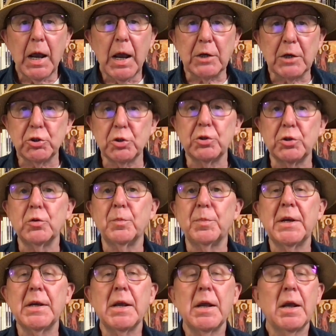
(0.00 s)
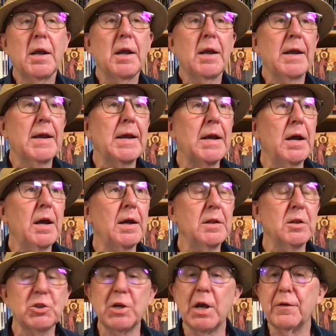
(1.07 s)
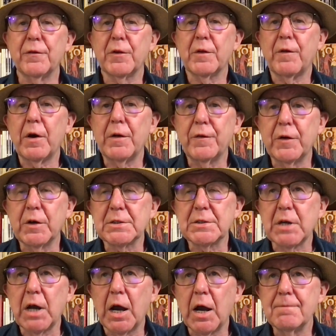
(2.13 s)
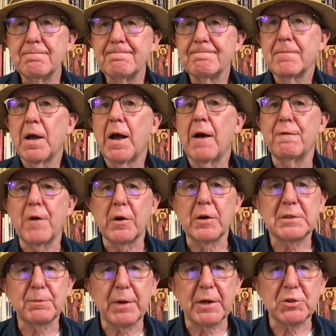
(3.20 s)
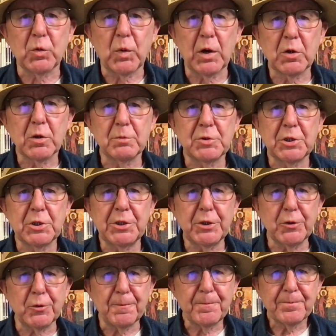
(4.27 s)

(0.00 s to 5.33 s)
And should you be here in the shed for the very first time, a very special welcome to you.